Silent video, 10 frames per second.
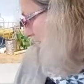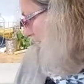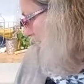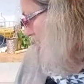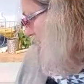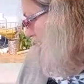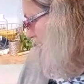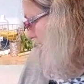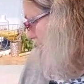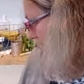Let's try
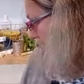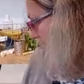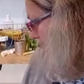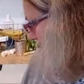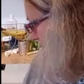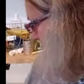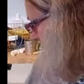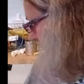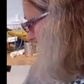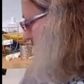it again.
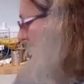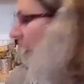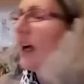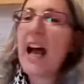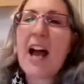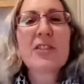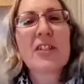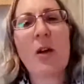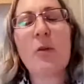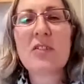I have to
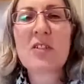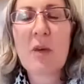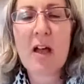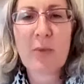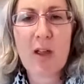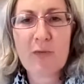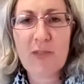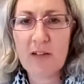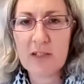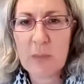go onto my
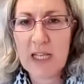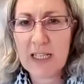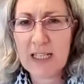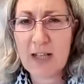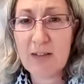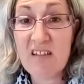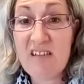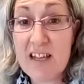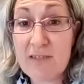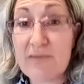profile and make it go
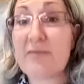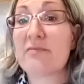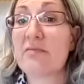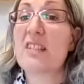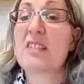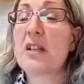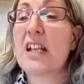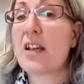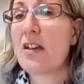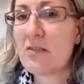live, because when it
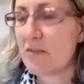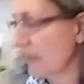goes on